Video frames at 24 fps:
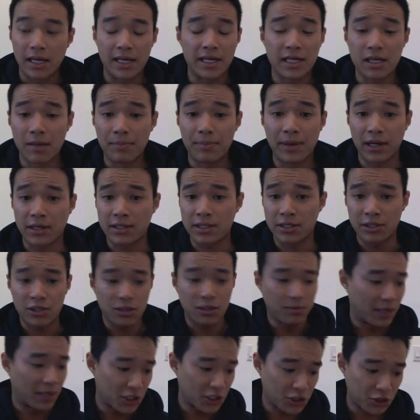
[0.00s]
in comparison
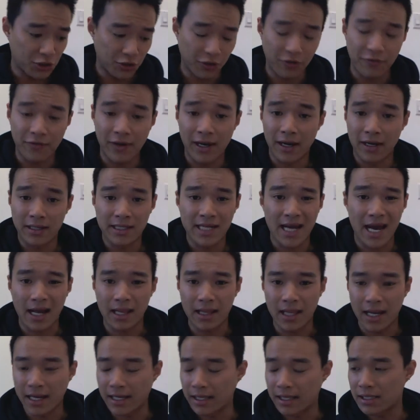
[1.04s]
to my Surefire
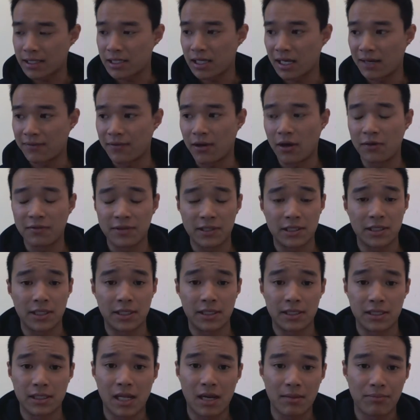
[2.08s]
tack light and stuff,
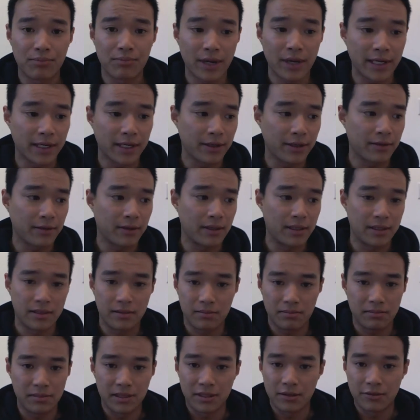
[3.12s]
obviously it's a lot brighter. It,
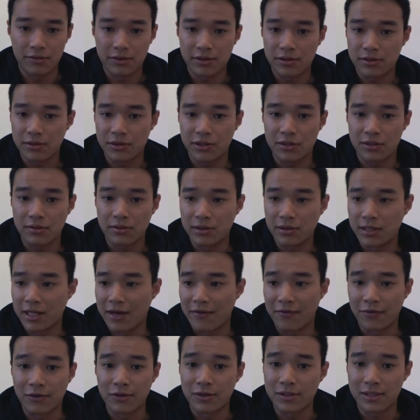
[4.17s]
you know, there's
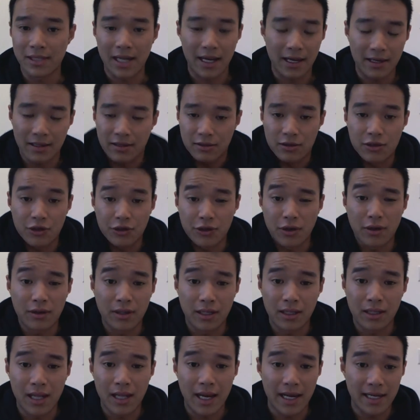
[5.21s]
levers that turn
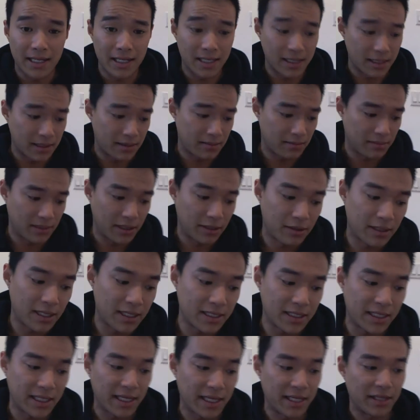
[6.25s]
on the light that, you know,
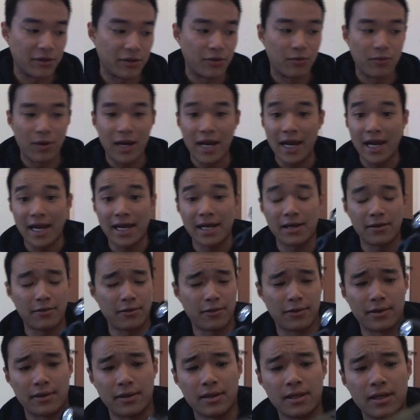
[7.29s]
doesn't get in the way,
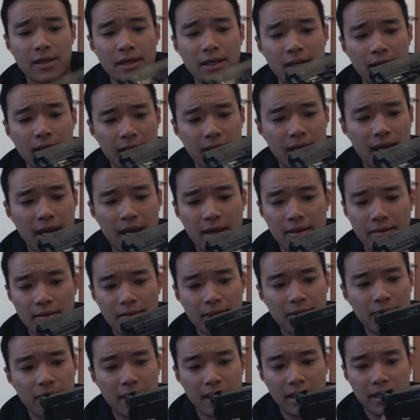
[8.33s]
or yeah.
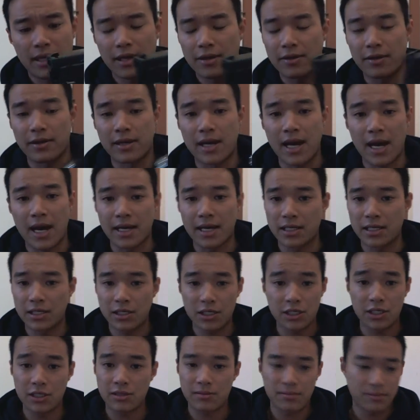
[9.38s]
But other than that,
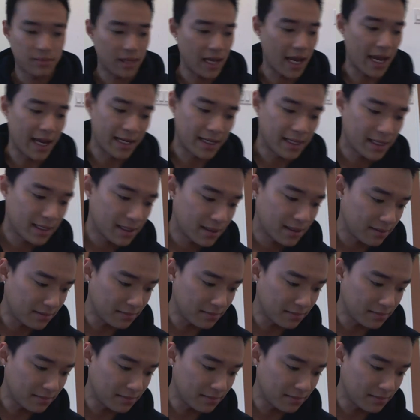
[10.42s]
hey,